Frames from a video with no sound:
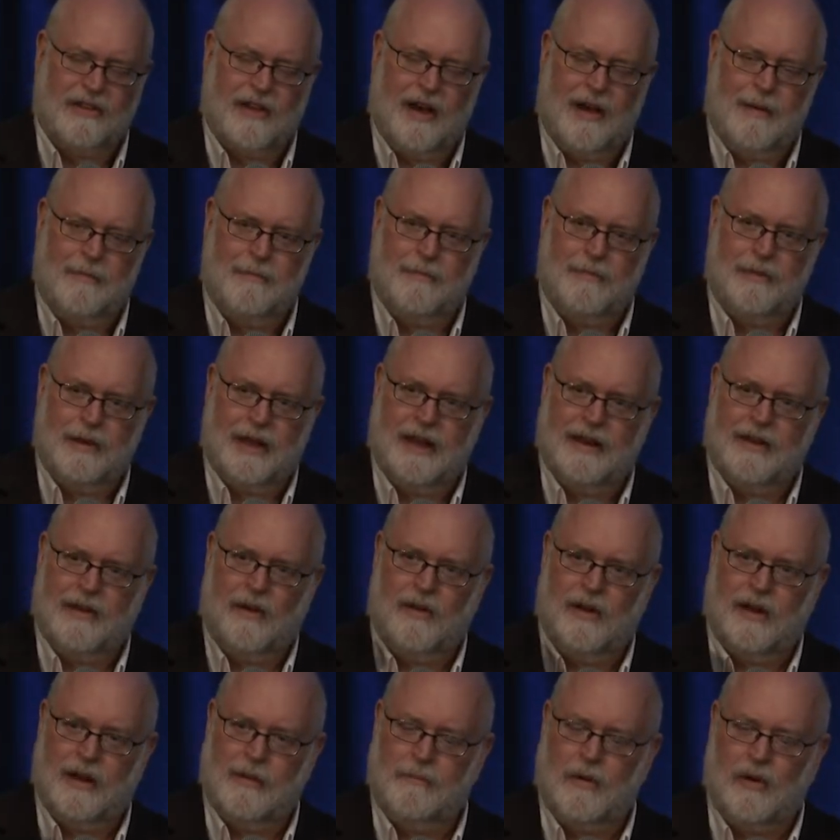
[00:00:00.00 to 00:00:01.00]
up, and
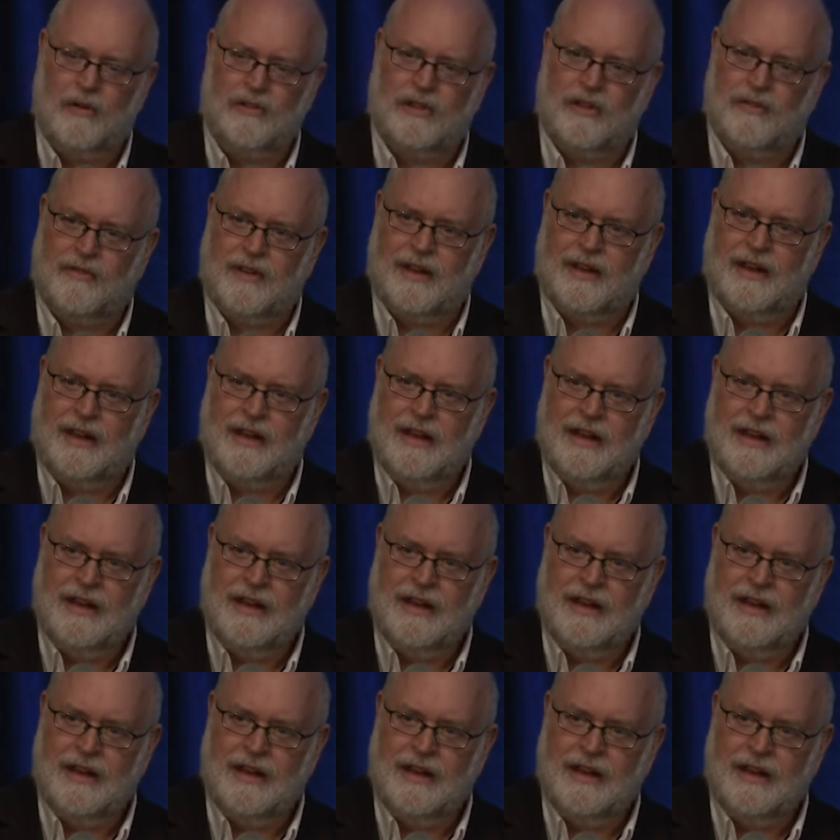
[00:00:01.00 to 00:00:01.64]
most of it,